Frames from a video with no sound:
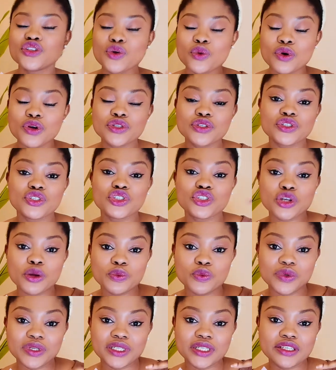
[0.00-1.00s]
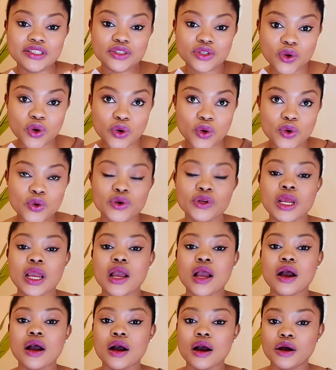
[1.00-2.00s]
So once you shop with this code,
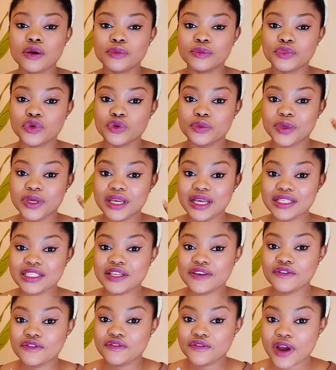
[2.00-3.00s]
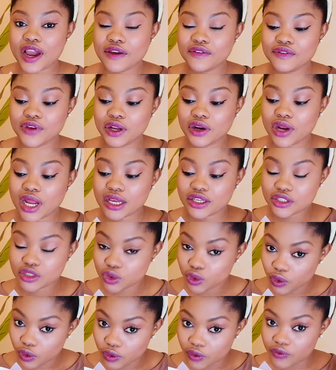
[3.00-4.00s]
you'll be getting
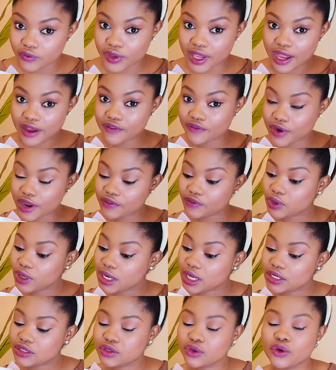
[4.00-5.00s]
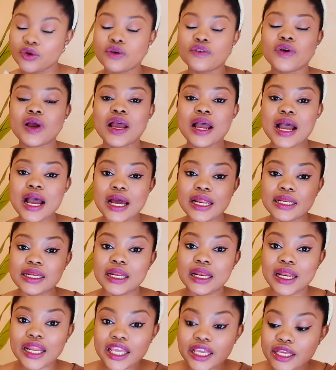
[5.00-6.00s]
$5 off. Yeah, $5 off, and the
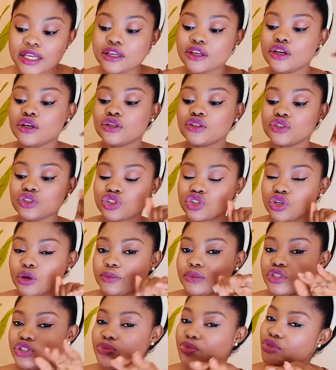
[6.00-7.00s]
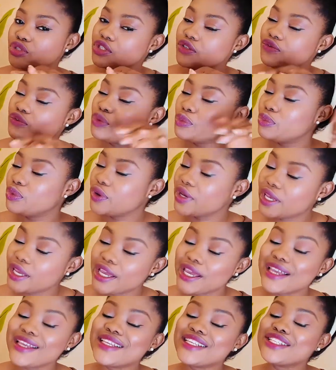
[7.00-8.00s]
link to shop this beautiful
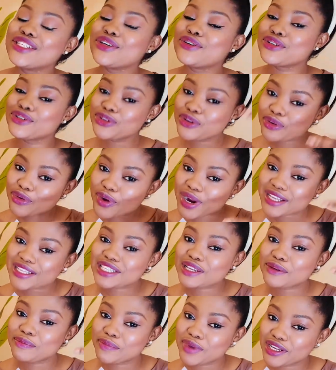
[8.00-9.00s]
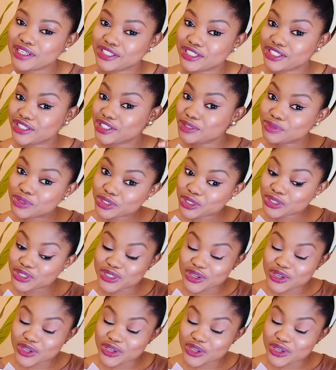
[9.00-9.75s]
bouquet is also right in my description.